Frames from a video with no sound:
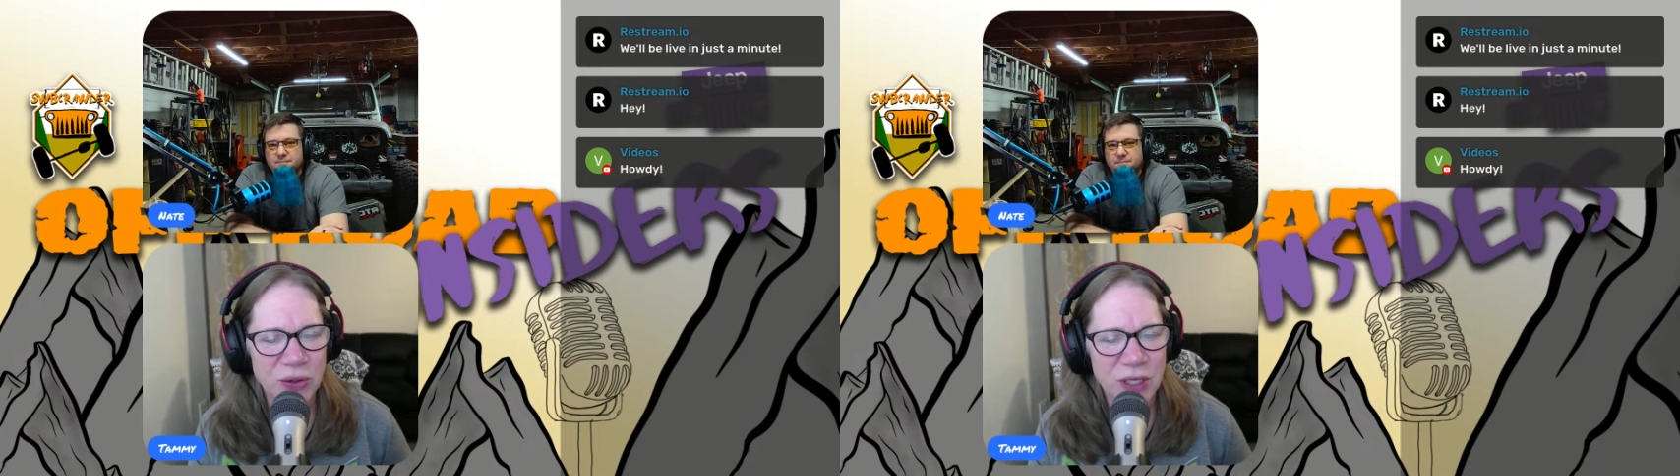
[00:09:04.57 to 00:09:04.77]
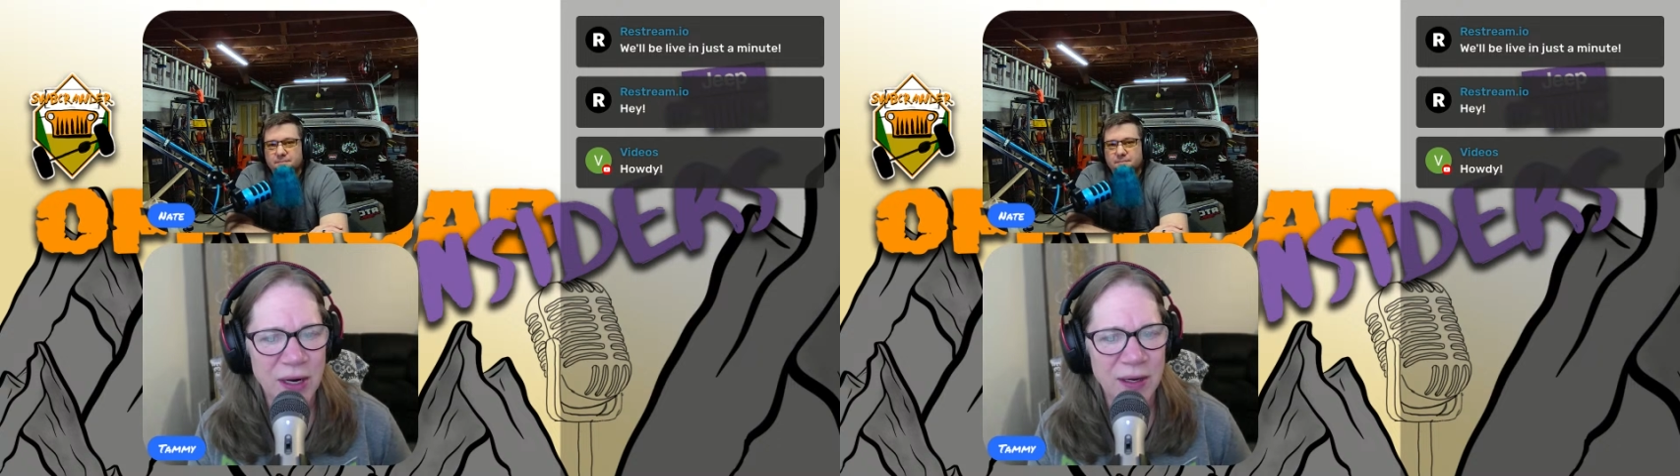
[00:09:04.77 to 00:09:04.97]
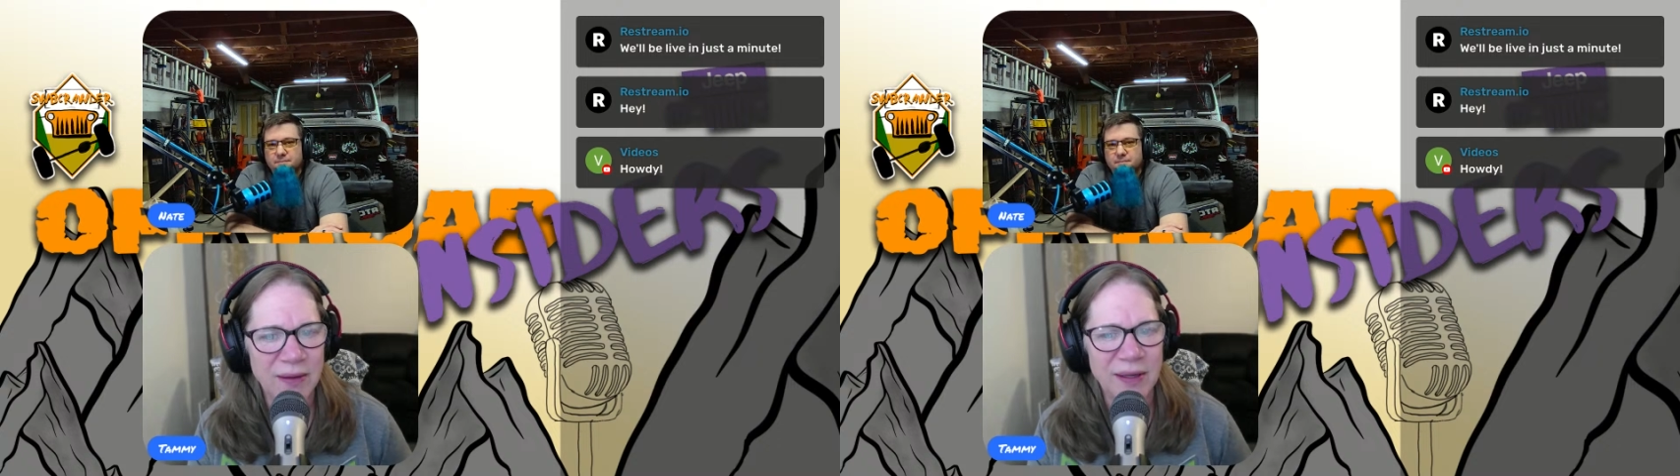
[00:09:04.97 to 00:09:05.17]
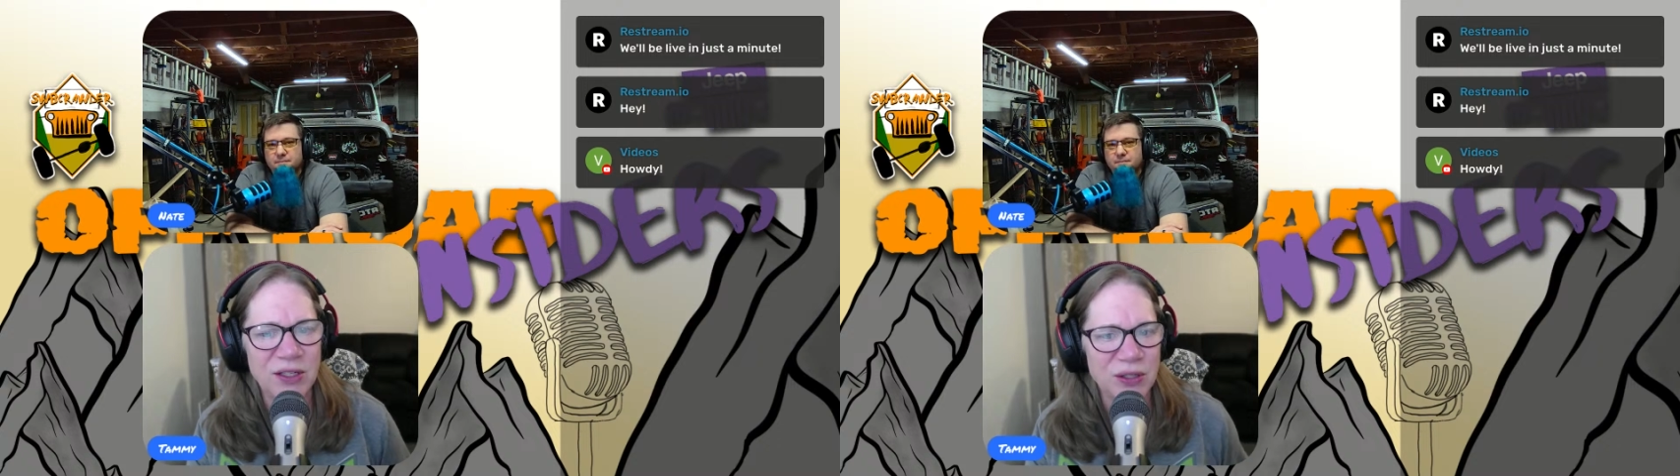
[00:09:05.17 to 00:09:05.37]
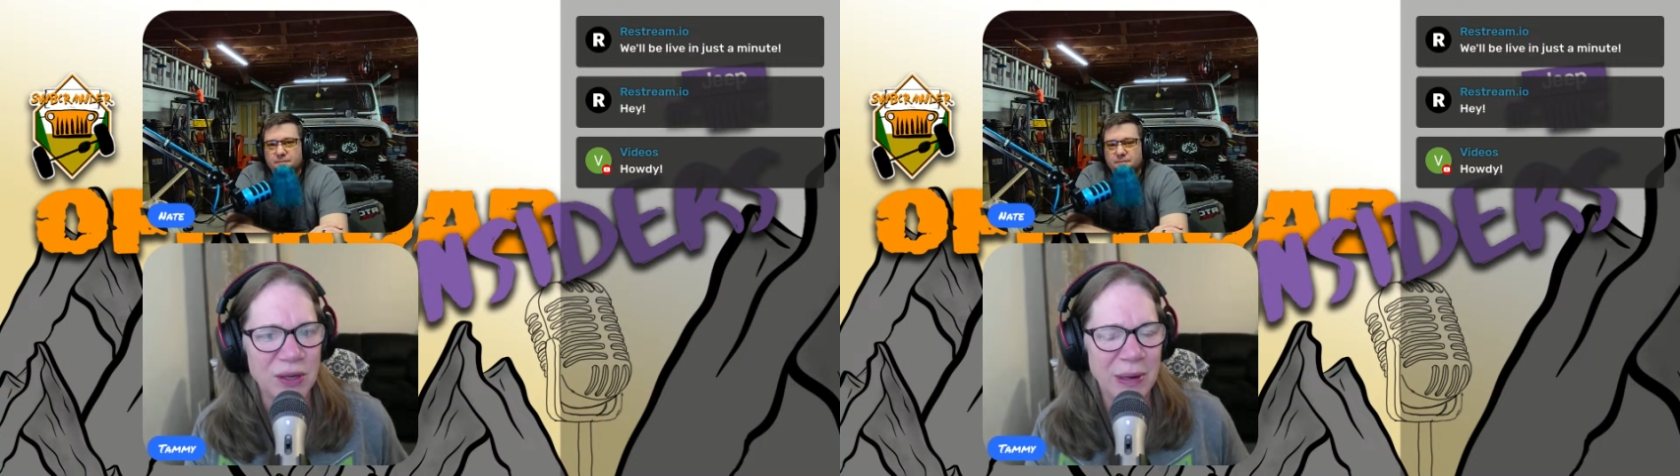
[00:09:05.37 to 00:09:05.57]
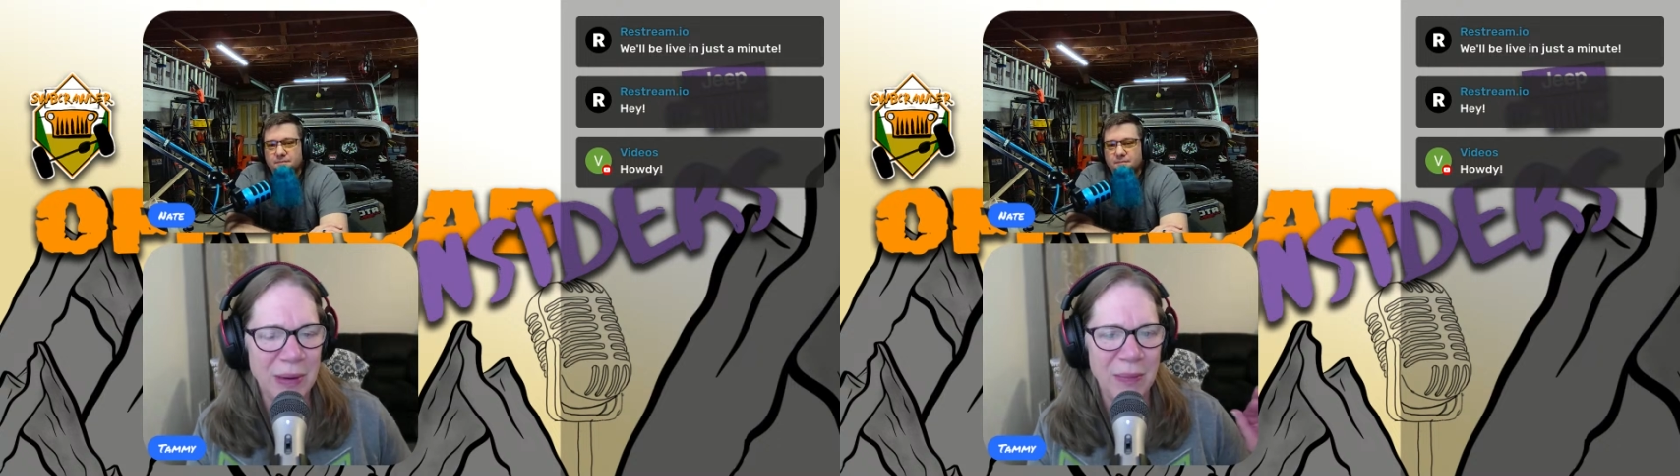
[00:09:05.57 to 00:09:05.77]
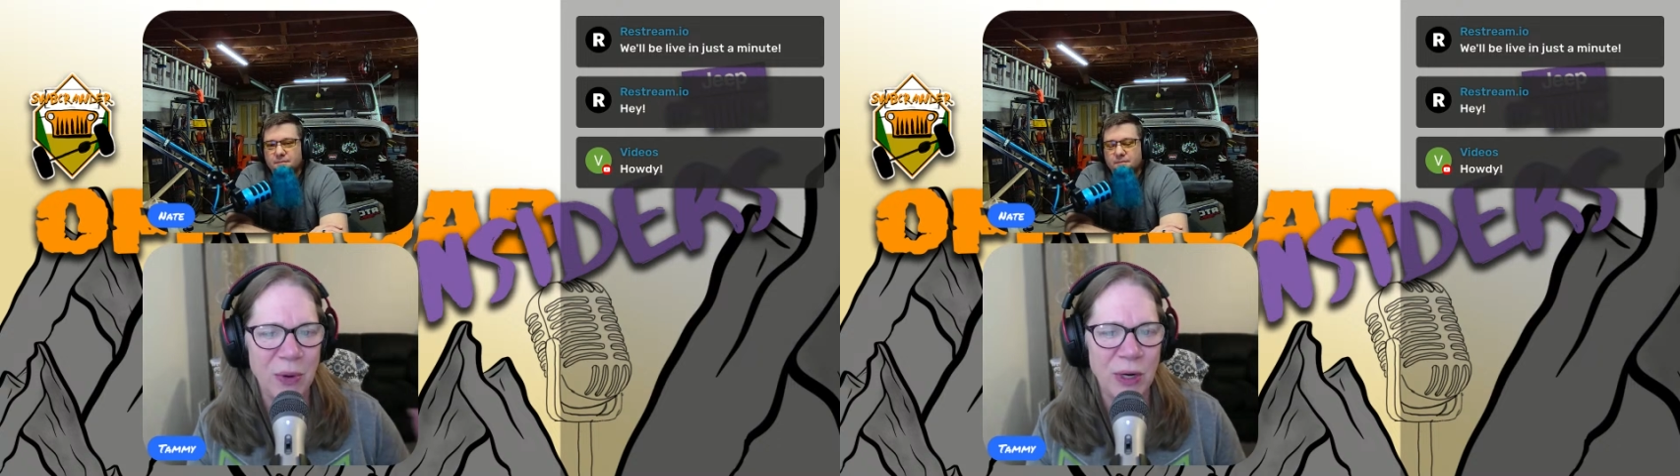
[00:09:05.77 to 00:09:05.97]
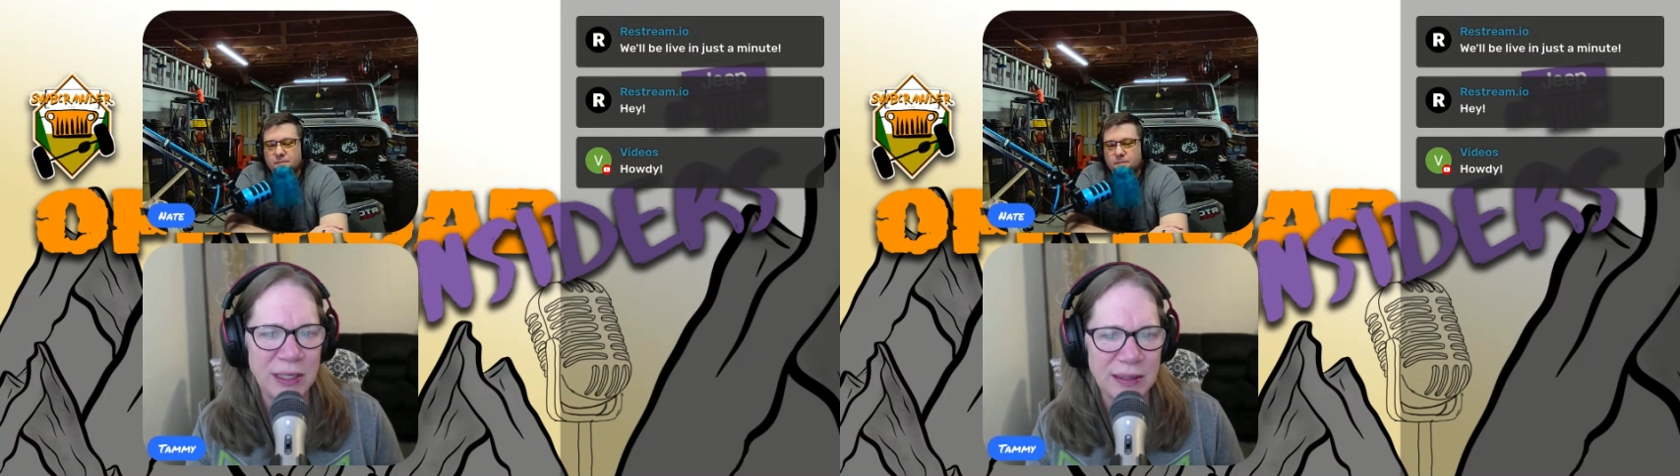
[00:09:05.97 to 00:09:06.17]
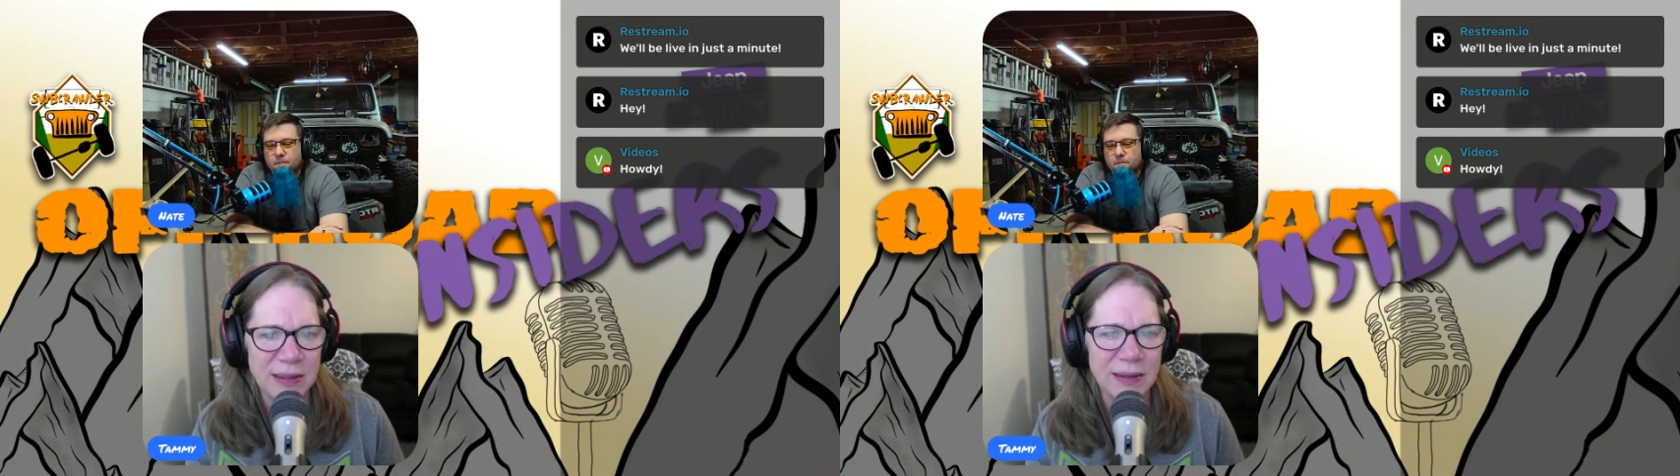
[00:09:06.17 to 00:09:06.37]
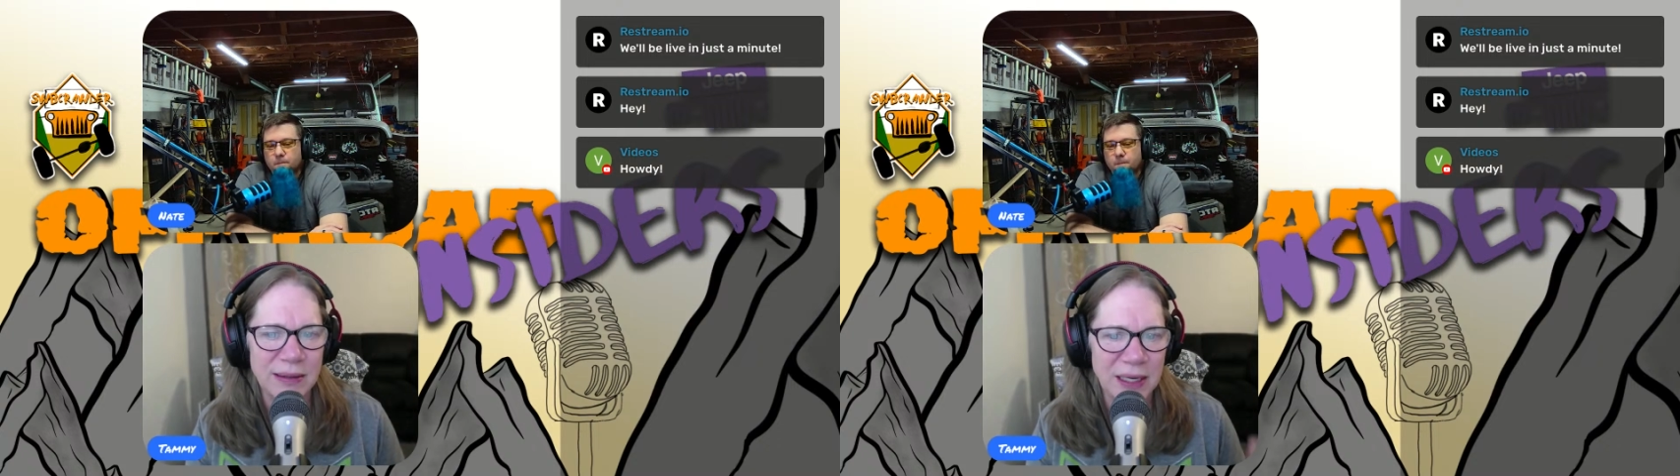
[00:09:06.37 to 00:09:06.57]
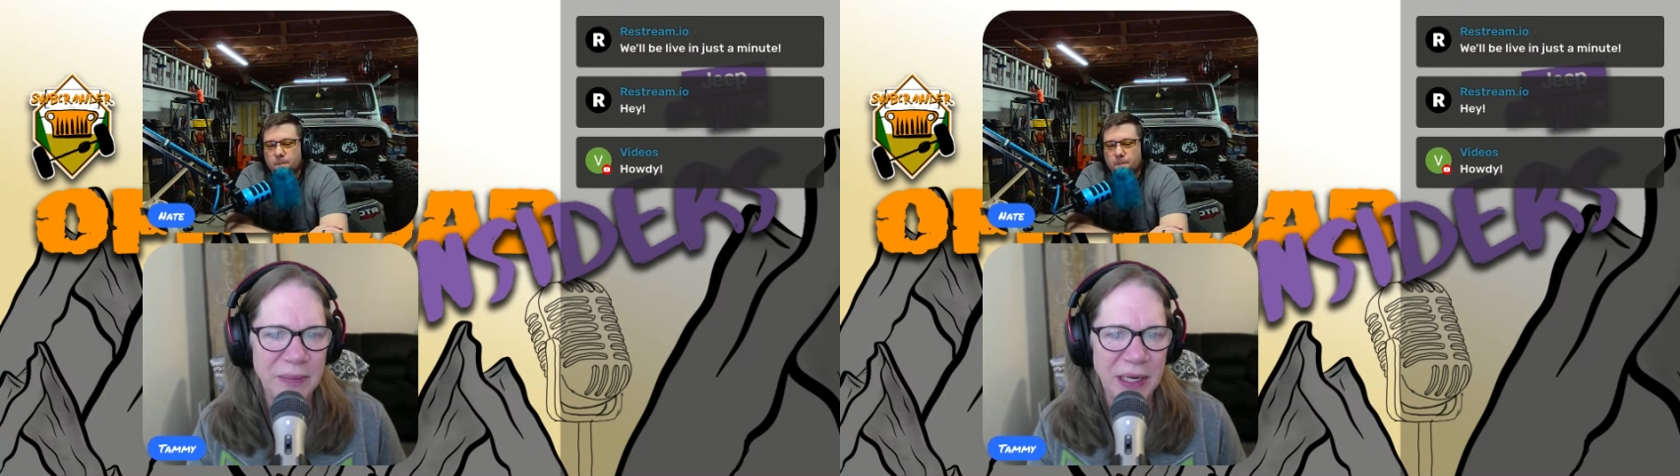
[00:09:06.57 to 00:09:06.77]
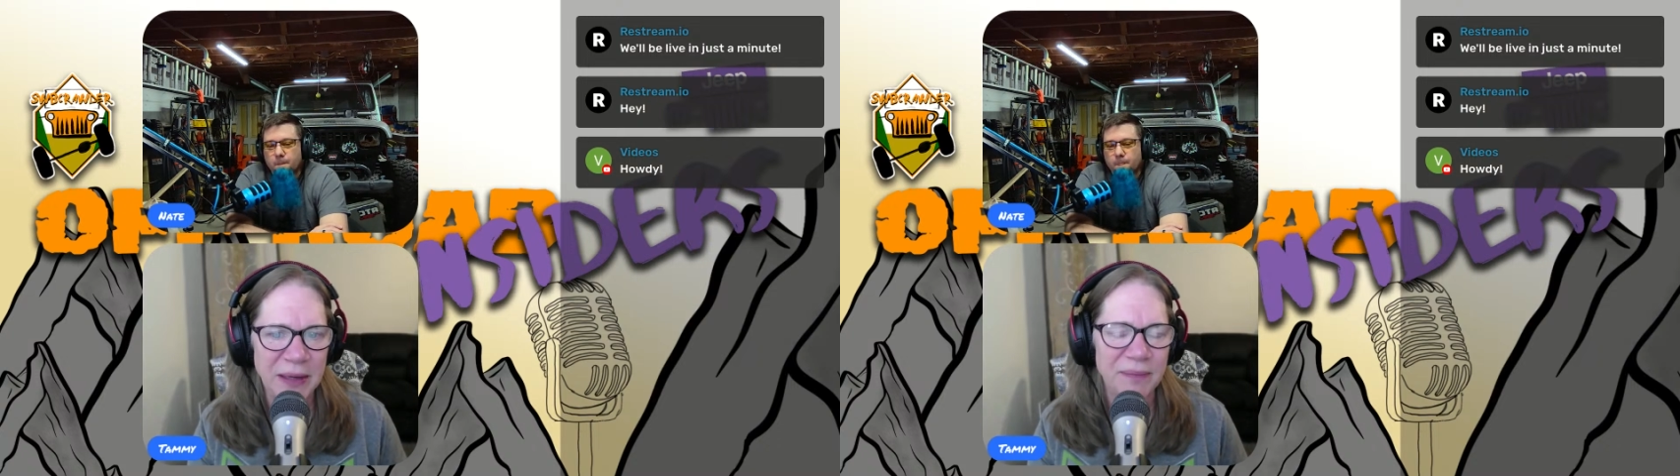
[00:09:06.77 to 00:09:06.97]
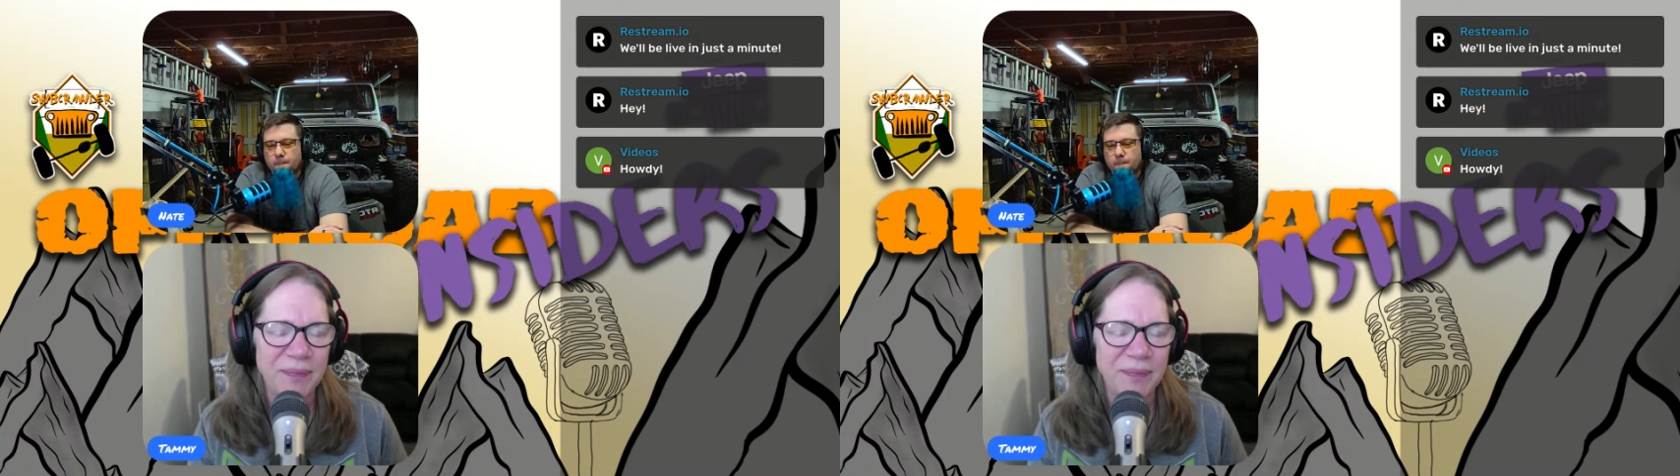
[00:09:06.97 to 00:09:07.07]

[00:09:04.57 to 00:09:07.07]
on it. It's just gonna be my boys and me.